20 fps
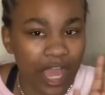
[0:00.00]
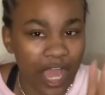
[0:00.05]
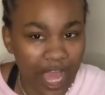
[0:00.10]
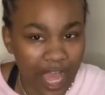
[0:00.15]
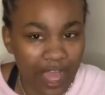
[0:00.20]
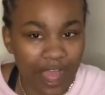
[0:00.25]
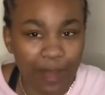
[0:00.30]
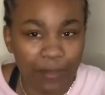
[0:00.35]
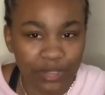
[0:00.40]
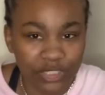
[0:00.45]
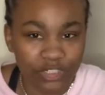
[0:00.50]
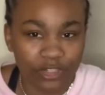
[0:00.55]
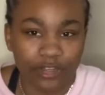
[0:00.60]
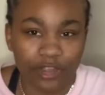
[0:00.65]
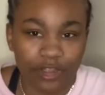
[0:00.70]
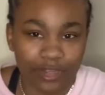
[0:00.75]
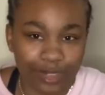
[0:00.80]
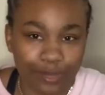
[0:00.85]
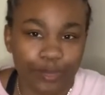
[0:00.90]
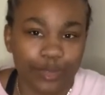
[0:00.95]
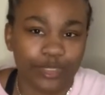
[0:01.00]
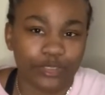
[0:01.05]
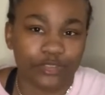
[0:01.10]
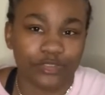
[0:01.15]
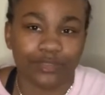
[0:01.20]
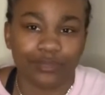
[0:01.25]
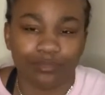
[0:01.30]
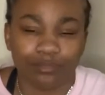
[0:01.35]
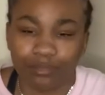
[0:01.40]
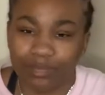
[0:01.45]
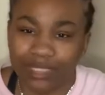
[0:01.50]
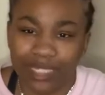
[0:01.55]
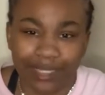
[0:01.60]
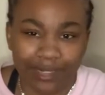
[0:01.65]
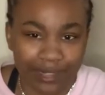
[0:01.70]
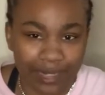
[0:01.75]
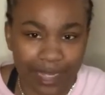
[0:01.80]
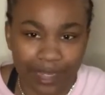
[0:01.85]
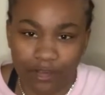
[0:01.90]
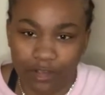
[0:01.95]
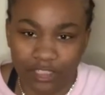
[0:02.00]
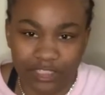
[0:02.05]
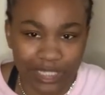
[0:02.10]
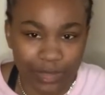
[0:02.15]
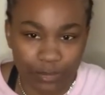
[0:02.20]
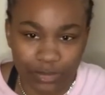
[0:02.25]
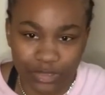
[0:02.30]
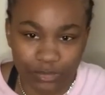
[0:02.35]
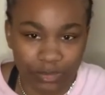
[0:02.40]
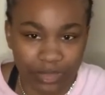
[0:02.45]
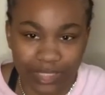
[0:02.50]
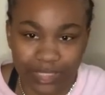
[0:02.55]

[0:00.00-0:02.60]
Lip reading: I'm going to show y'all in the picture. But they did not cost that much money.